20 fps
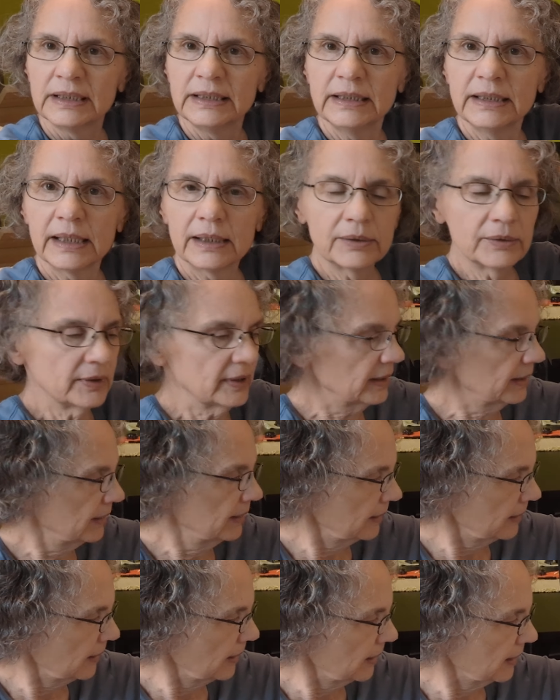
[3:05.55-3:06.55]
You know,
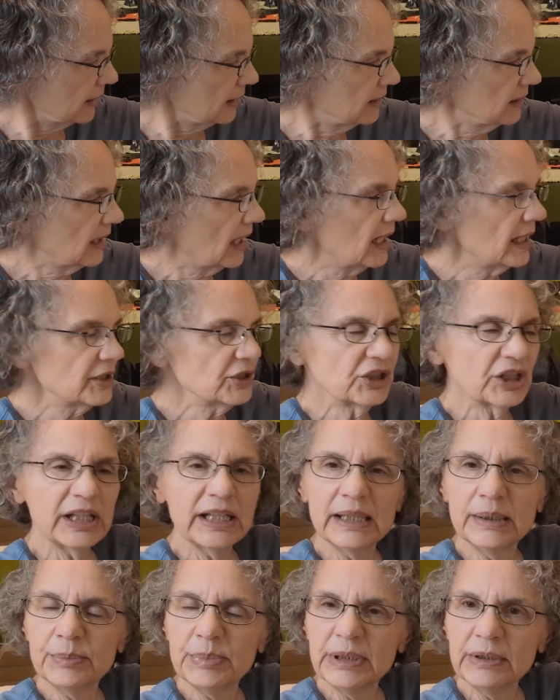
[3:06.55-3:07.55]
the collage
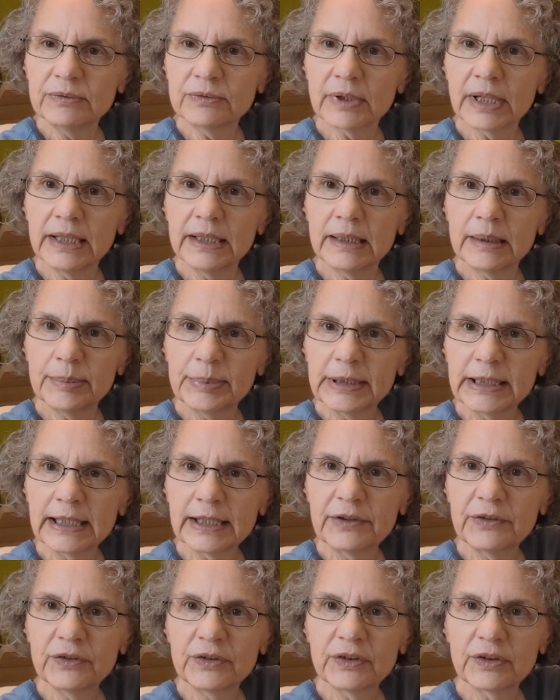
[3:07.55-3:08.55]
can't be right up
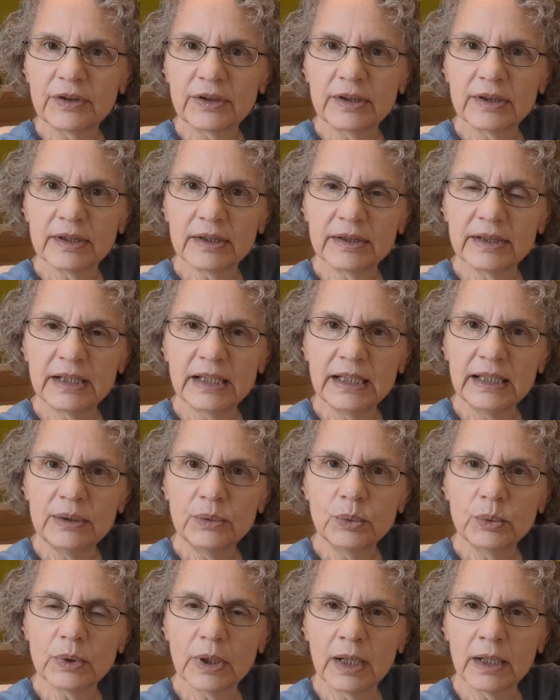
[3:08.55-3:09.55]
against
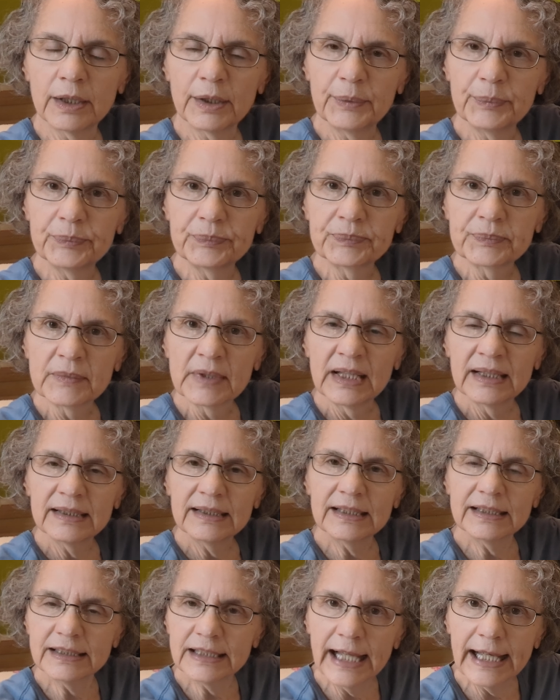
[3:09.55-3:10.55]
the
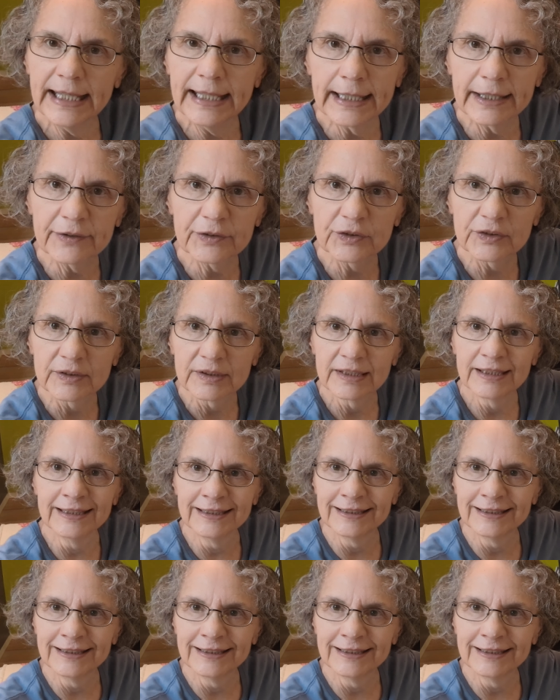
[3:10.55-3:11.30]
glass.